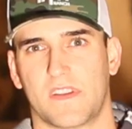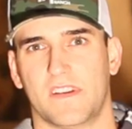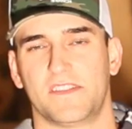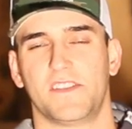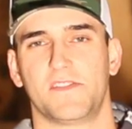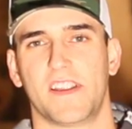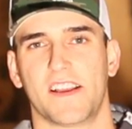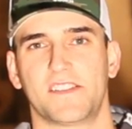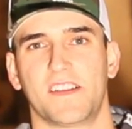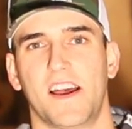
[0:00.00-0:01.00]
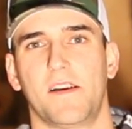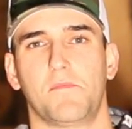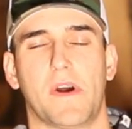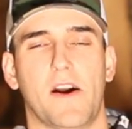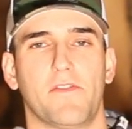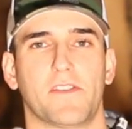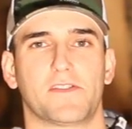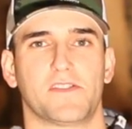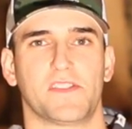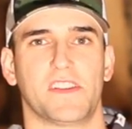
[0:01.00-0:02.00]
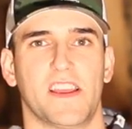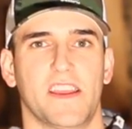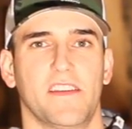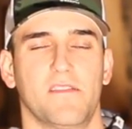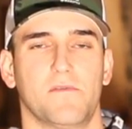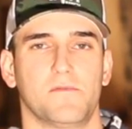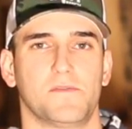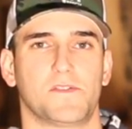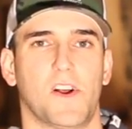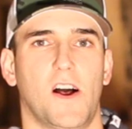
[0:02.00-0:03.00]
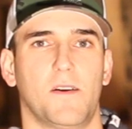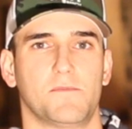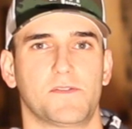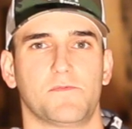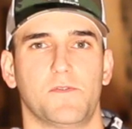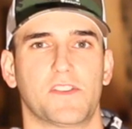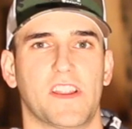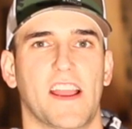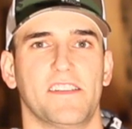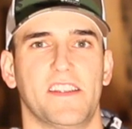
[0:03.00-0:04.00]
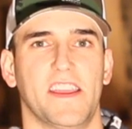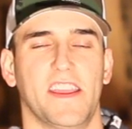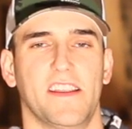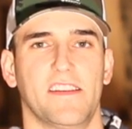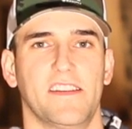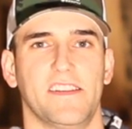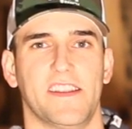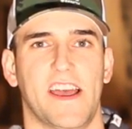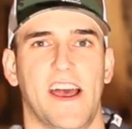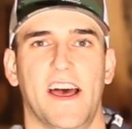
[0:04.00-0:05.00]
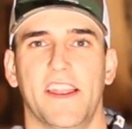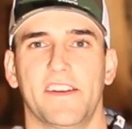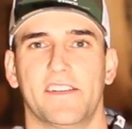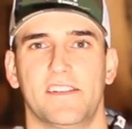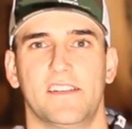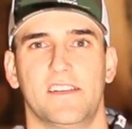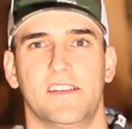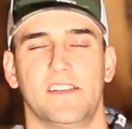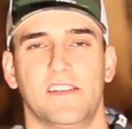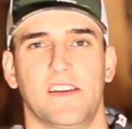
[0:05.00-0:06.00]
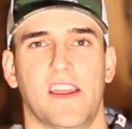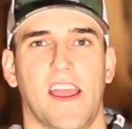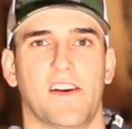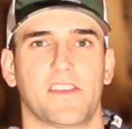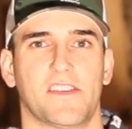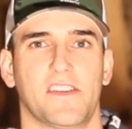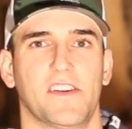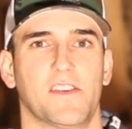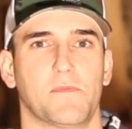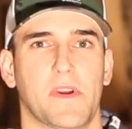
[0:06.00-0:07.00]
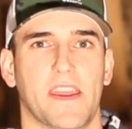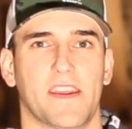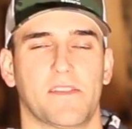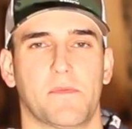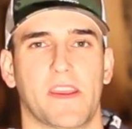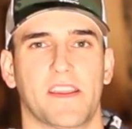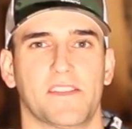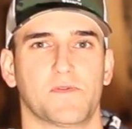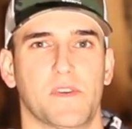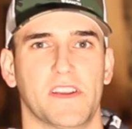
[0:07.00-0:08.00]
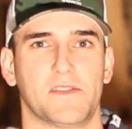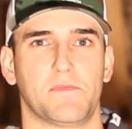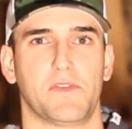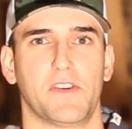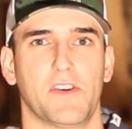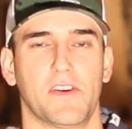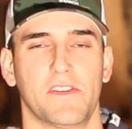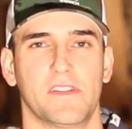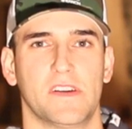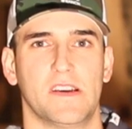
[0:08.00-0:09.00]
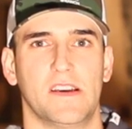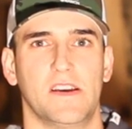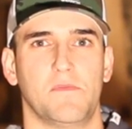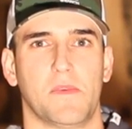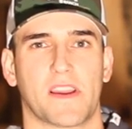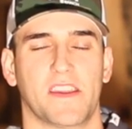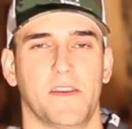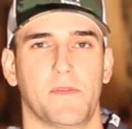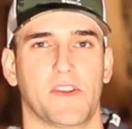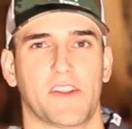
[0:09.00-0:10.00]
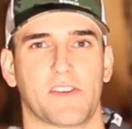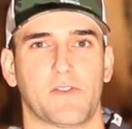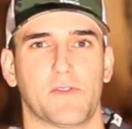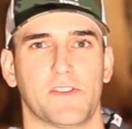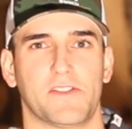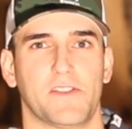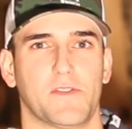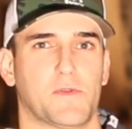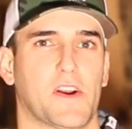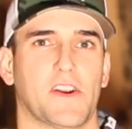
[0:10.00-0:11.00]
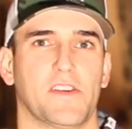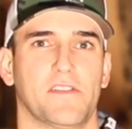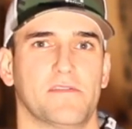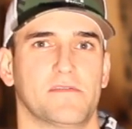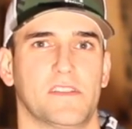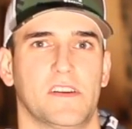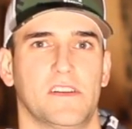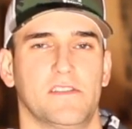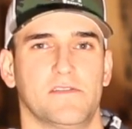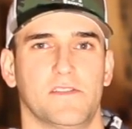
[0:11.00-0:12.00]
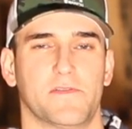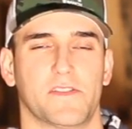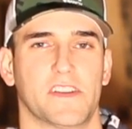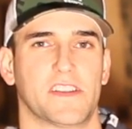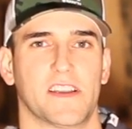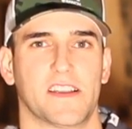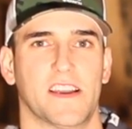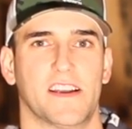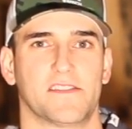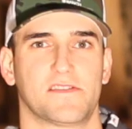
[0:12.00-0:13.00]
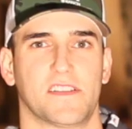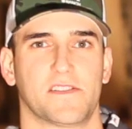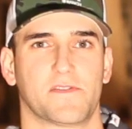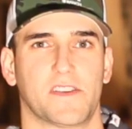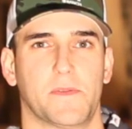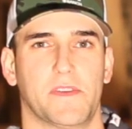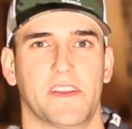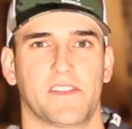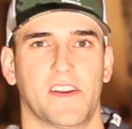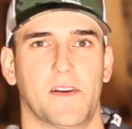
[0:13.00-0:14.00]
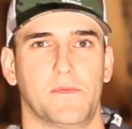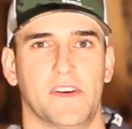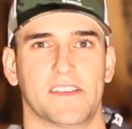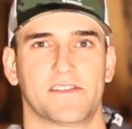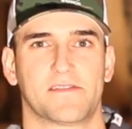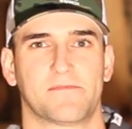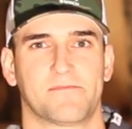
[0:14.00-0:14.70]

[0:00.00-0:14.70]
Until next time, Bible verse of the day, Psalms 119:9. How can a young man make his ways pure? By keeping it according to your word. Don't forget that, guys. Thanks for coming in. God bless.